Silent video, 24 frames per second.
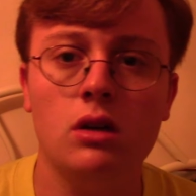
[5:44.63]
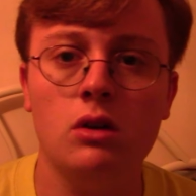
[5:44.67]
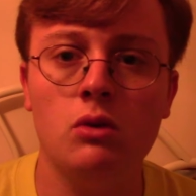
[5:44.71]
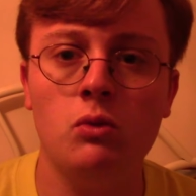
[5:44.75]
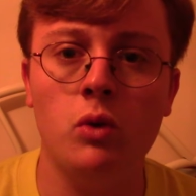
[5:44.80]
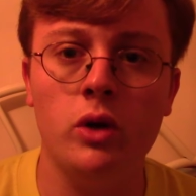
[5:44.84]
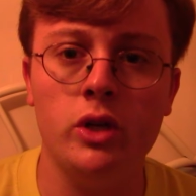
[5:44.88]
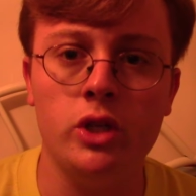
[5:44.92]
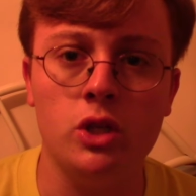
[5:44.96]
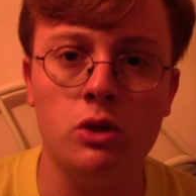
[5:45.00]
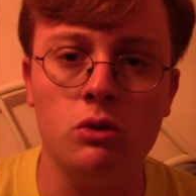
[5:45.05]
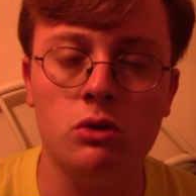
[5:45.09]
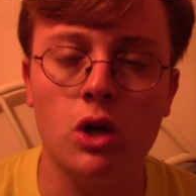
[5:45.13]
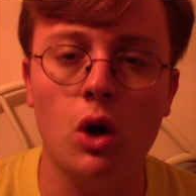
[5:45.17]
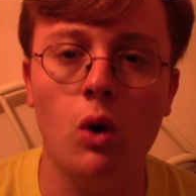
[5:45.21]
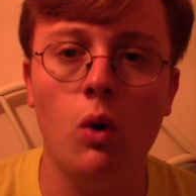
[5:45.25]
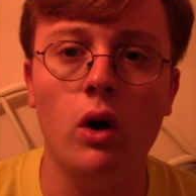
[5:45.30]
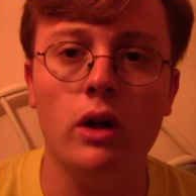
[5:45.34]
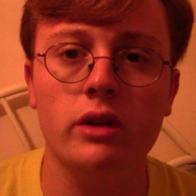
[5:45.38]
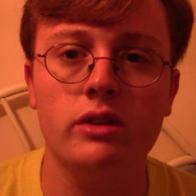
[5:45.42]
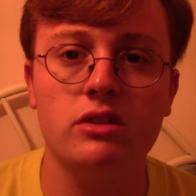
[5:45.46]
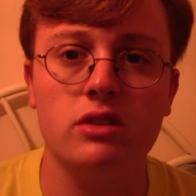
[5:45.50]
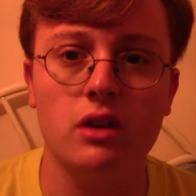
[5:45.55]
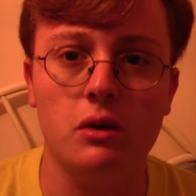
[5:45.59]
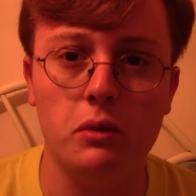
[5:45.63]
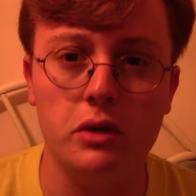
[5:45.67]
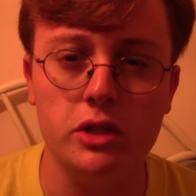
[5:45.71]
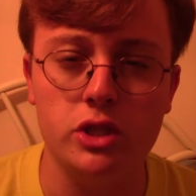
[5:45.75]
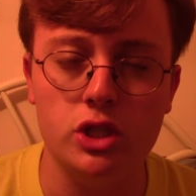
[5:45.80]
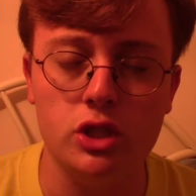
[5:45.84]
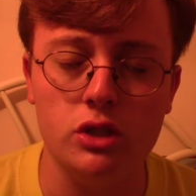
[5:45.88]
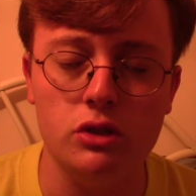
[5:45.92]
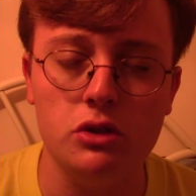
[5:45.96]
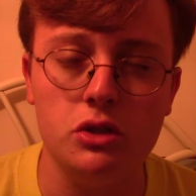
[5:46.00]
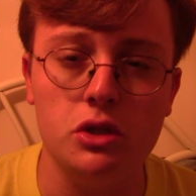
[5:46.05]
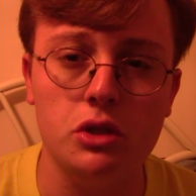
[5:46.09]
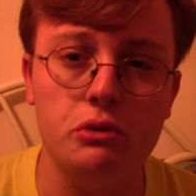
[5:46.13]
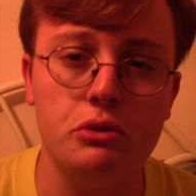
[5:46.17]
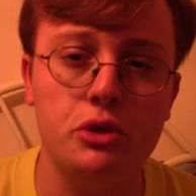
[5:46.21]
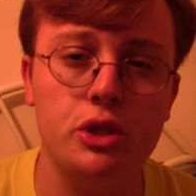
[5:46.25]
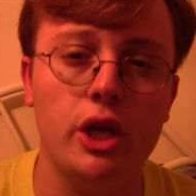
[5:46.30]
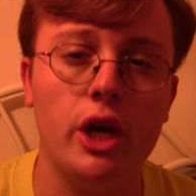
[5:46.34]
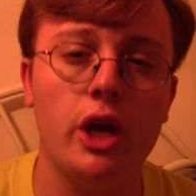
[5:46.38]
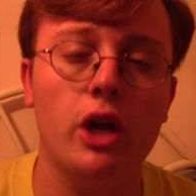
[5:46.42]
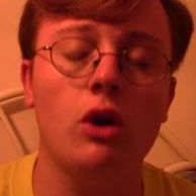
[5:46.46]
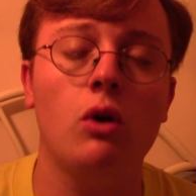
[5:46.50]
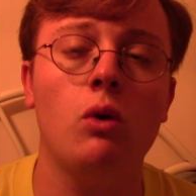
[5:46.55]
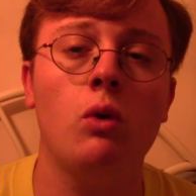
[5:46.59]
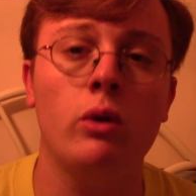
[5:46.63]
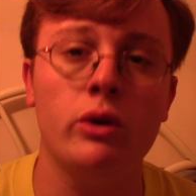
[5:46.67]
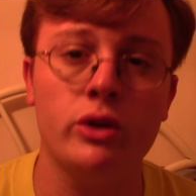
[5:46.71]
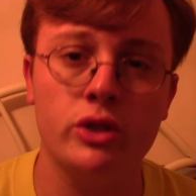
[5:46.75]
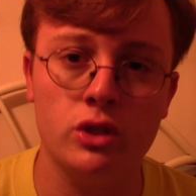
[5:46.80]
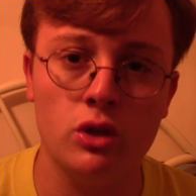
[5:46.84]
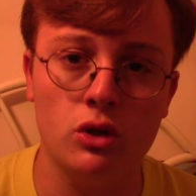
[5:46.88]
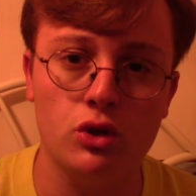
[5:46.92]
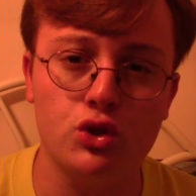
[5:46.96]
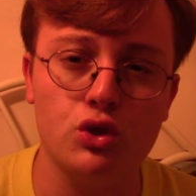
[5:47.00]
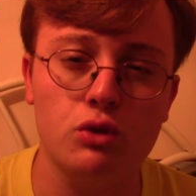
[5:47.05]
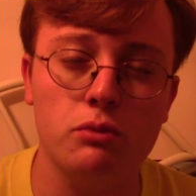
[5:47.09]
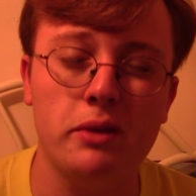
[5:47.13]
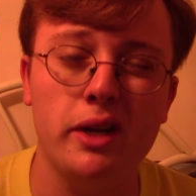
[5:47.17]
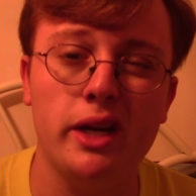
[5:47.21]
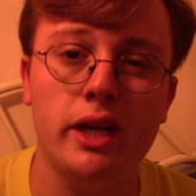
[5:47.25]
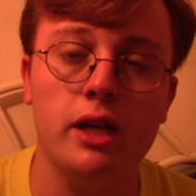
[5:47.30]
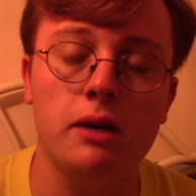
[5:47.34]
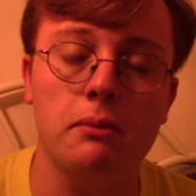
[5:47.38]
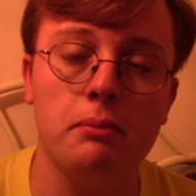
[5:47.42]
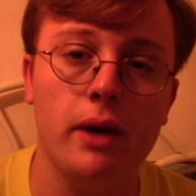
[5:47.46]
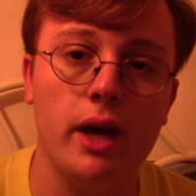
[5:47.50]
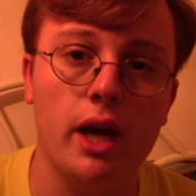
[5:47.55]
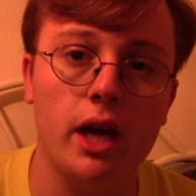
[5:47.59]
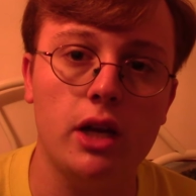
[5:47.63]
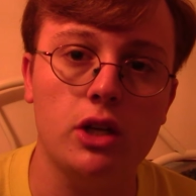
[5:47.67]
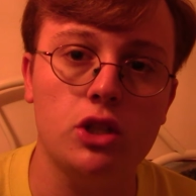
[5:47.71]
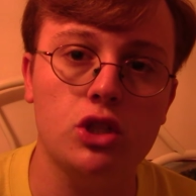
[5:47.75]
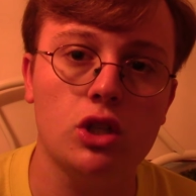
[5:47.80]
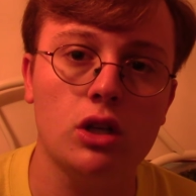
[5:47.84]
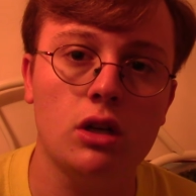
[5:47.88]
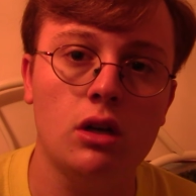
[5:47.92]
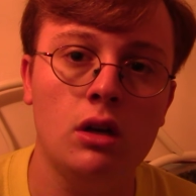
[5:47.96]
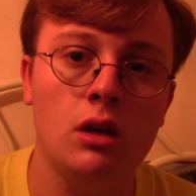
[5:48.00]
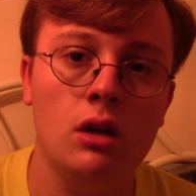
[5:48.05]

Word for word: when you go on someone's YouTube channel or social media page.